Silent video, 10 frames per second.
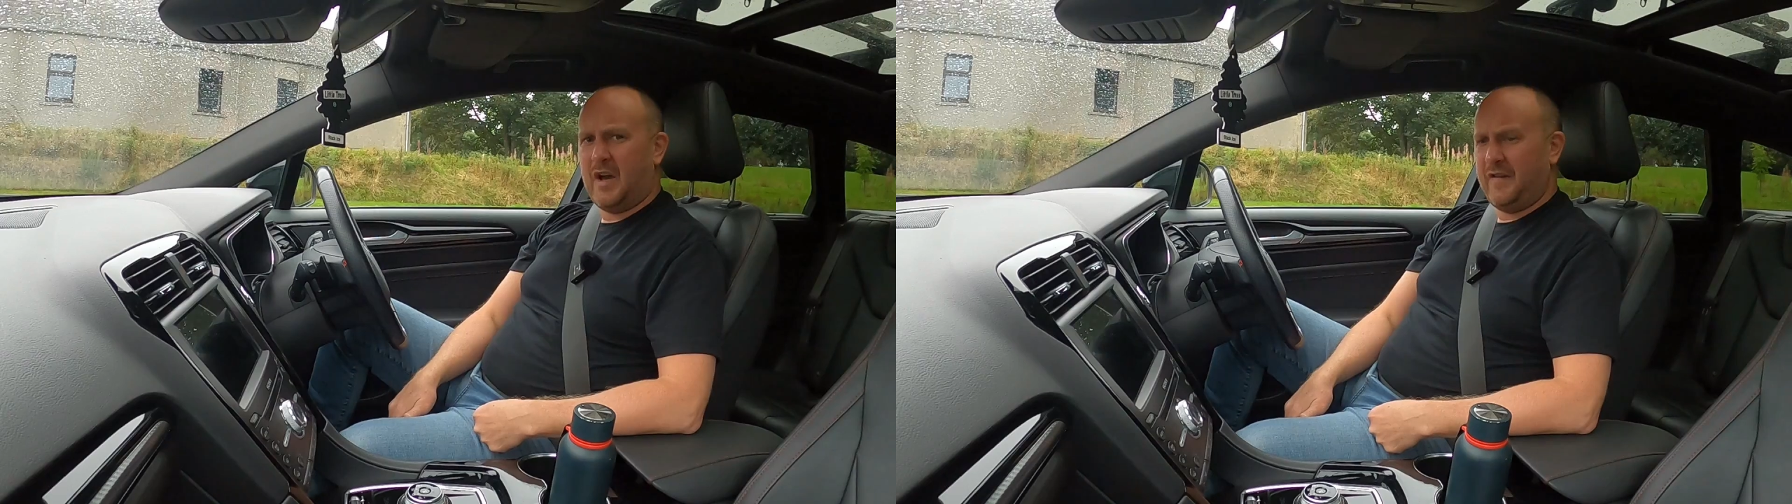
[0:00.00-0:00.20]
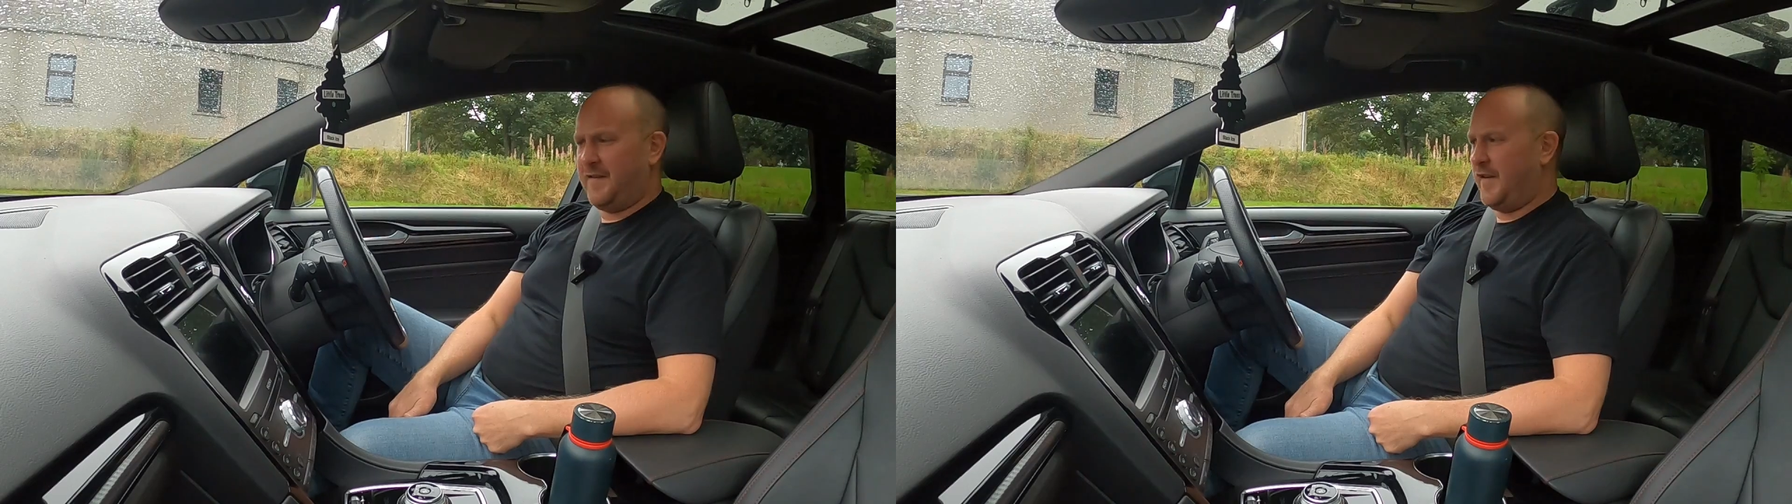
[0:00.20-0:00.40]

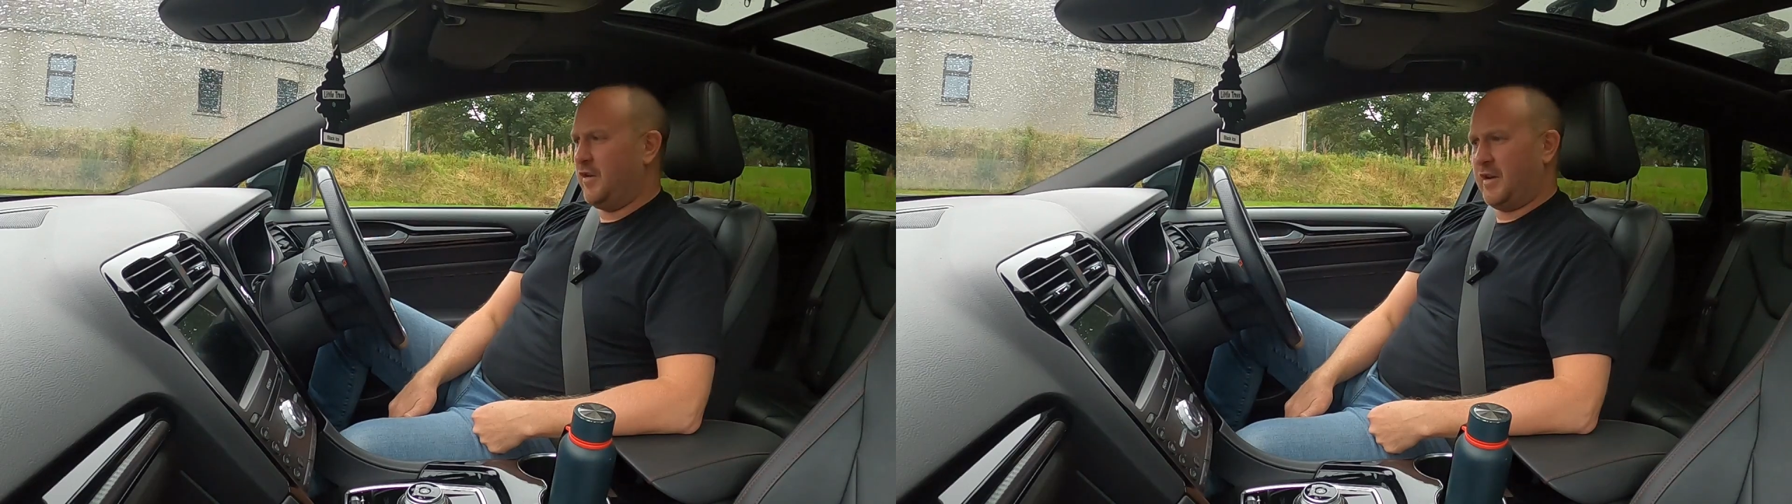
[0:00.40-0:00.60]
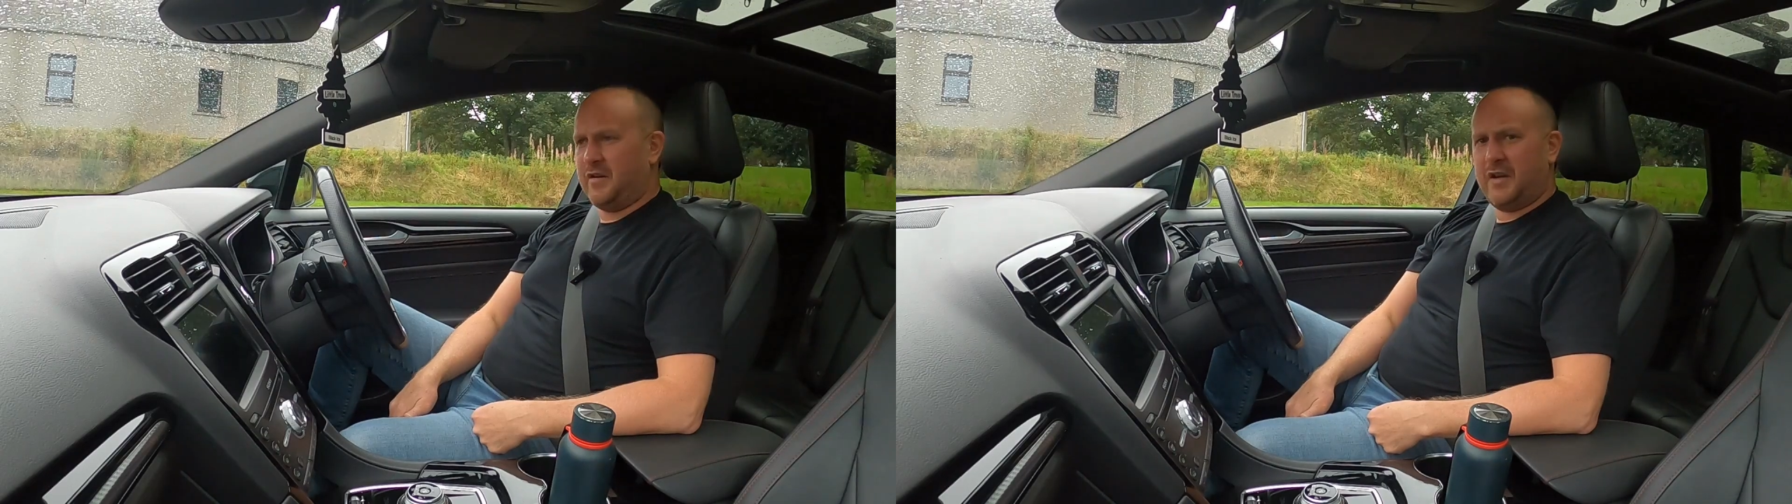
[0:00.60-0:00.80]
and it felt
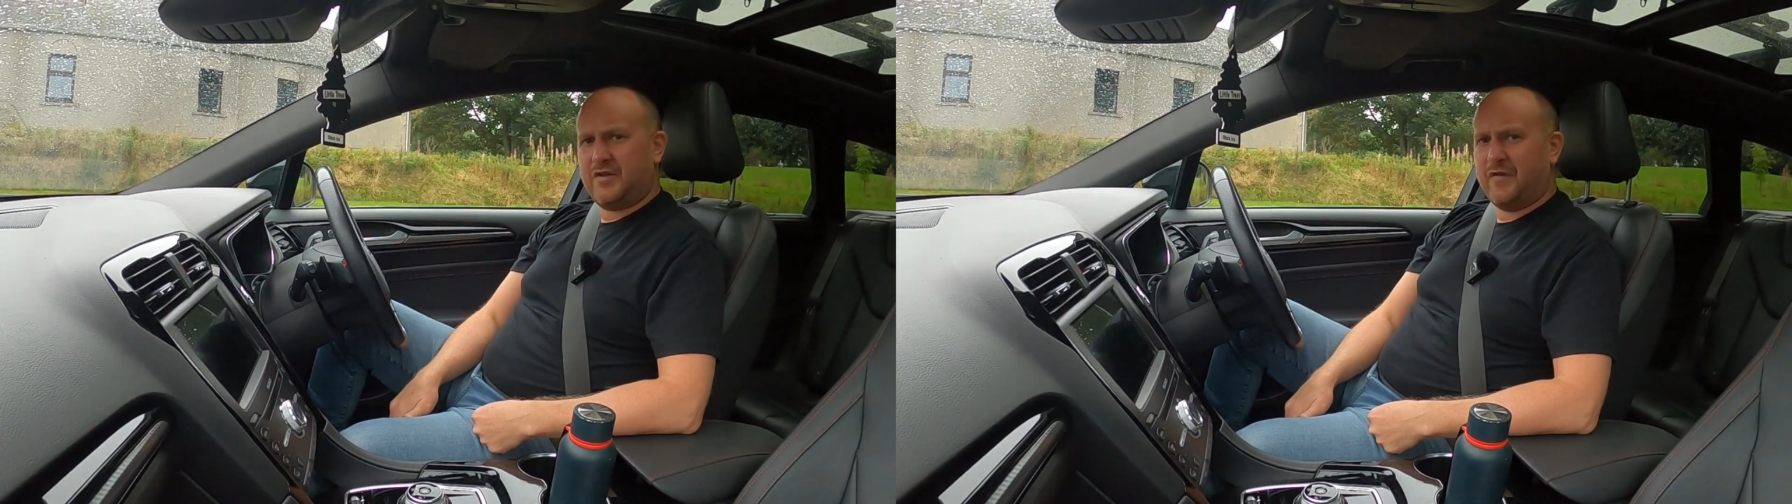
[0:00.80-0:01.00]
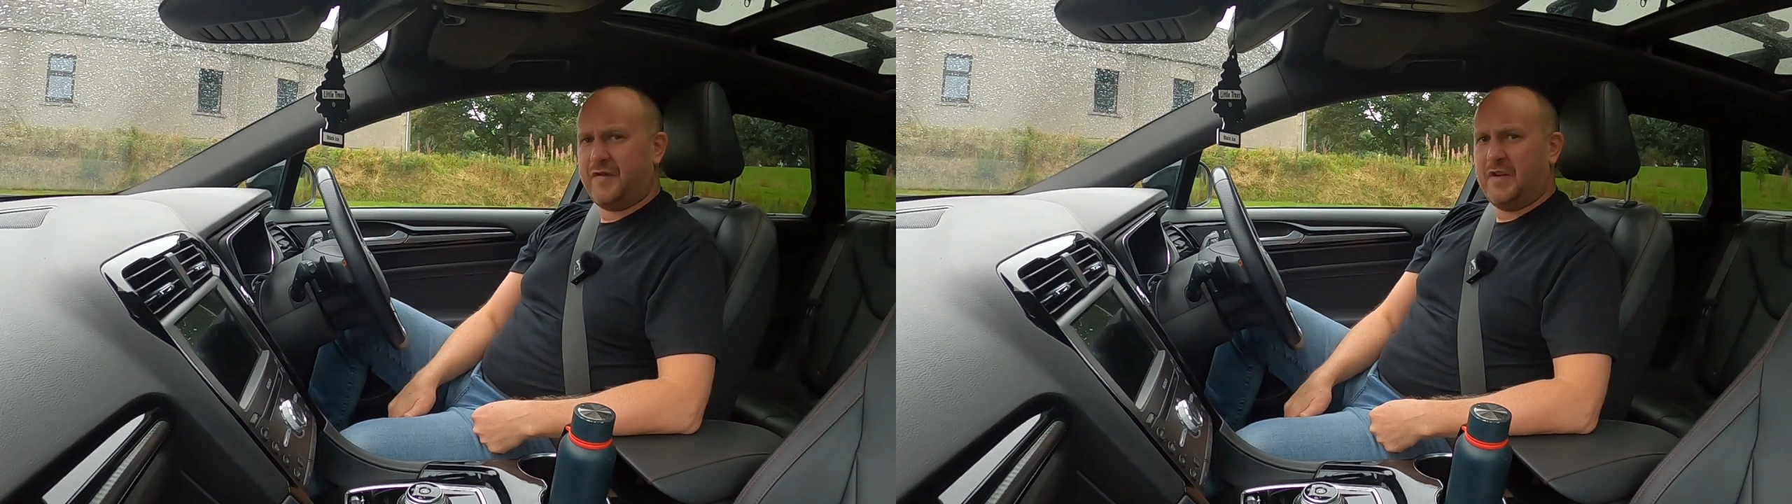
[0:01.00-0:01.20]
like a
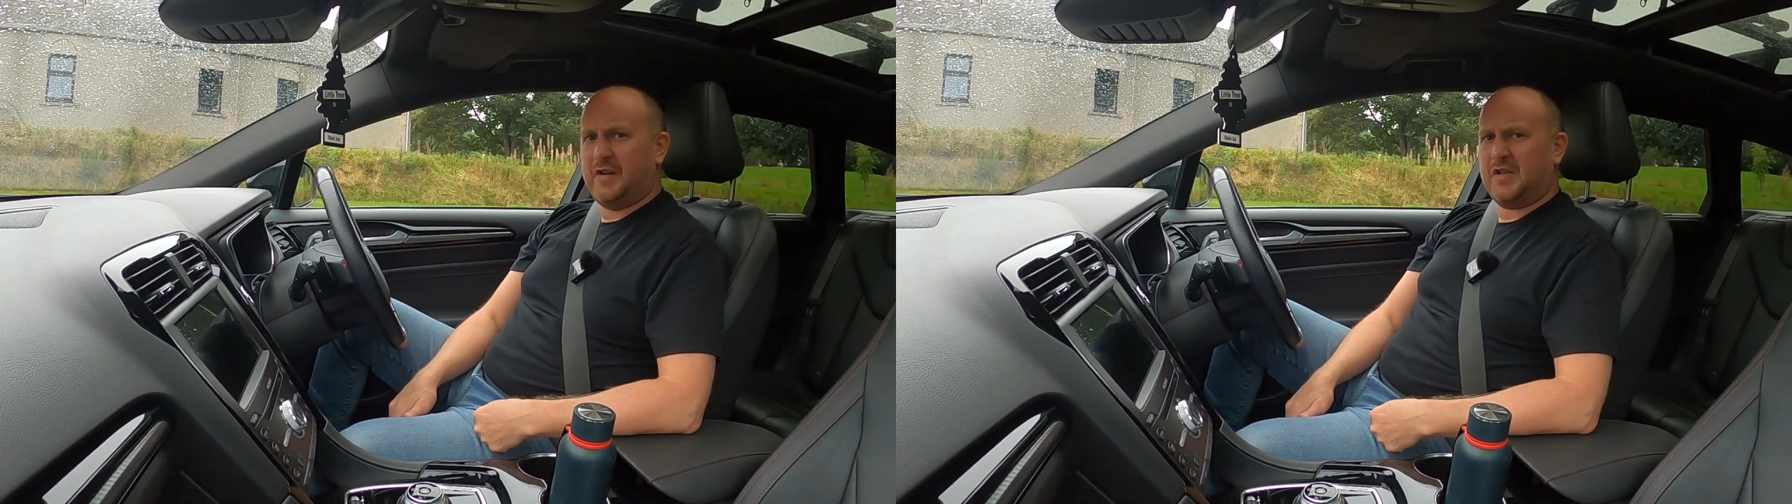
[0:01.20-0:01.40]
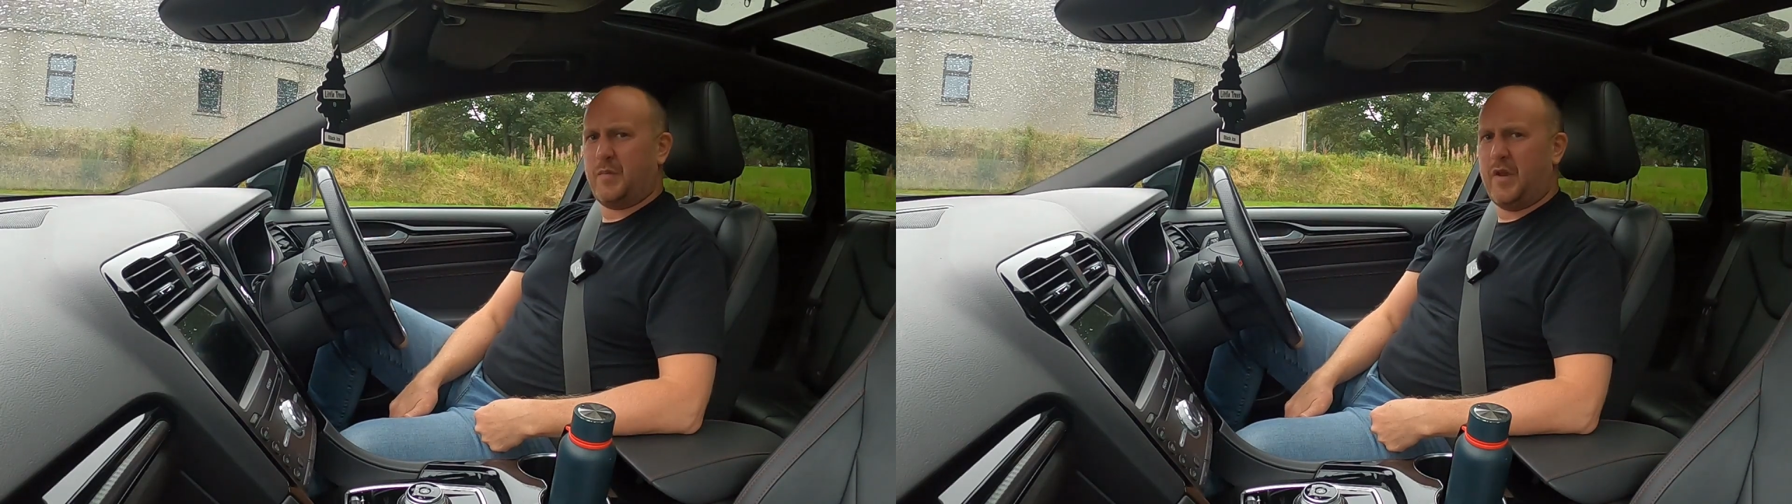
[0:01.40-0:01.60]
nice refined
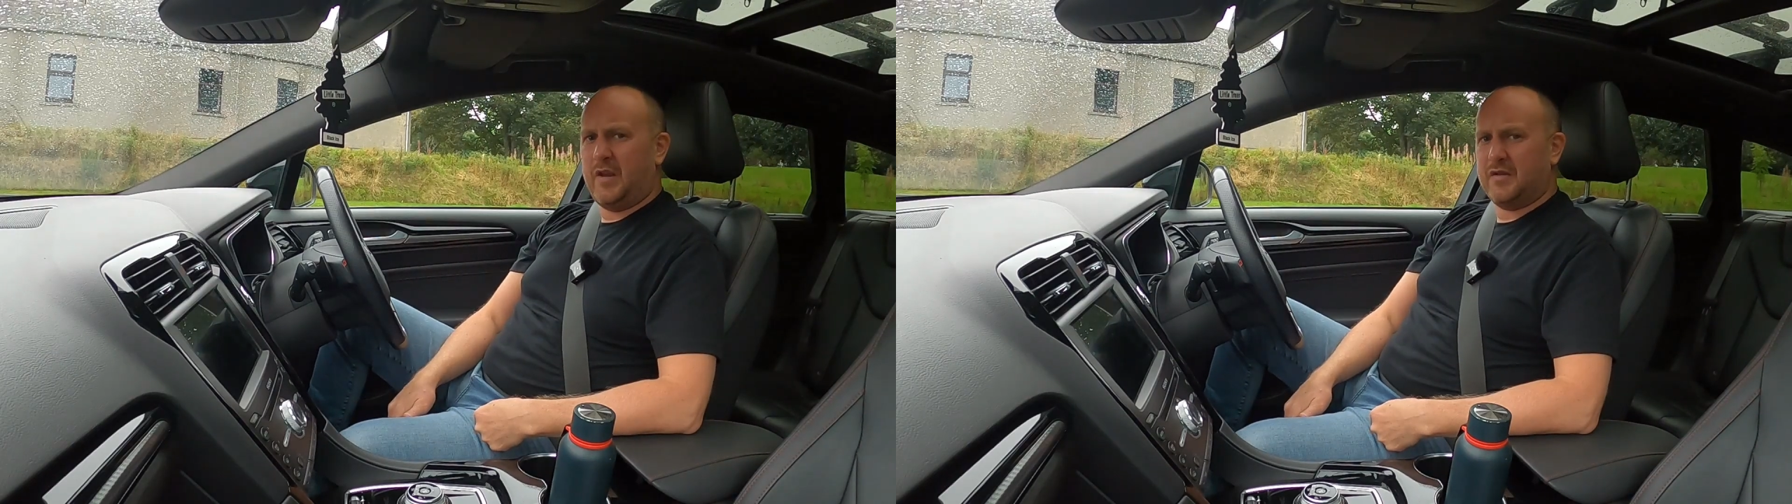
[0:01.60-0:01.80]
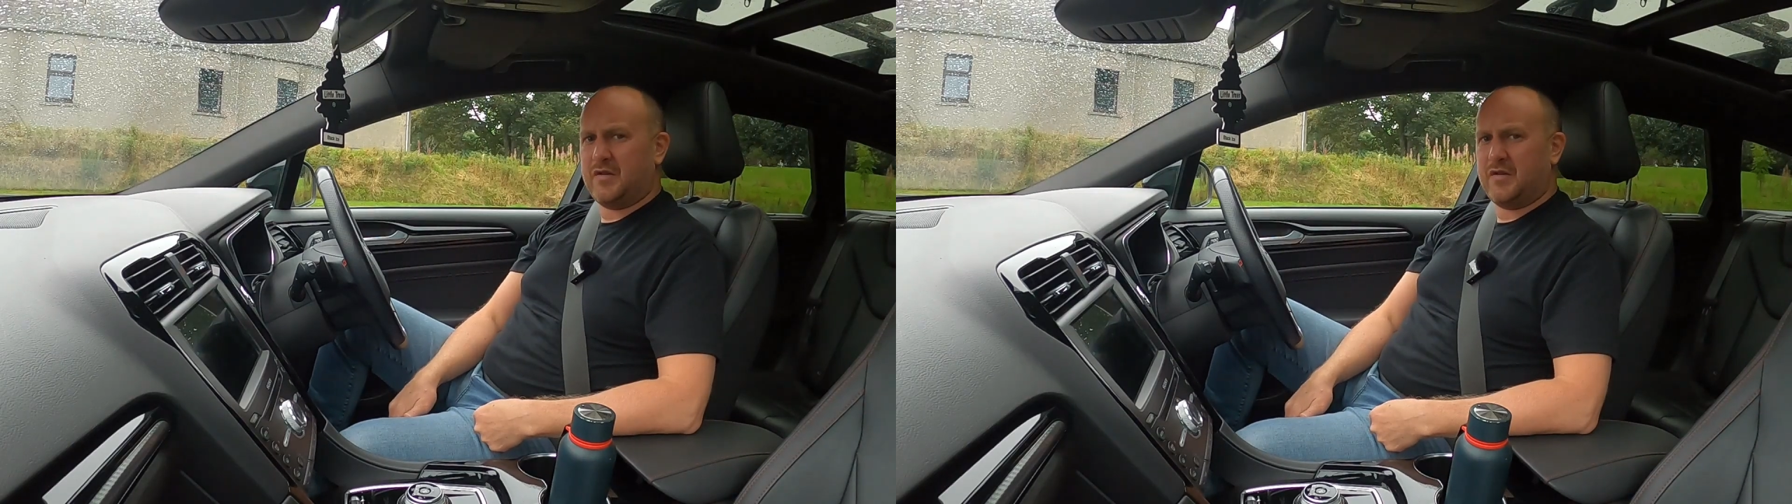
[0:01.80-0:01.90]
experience.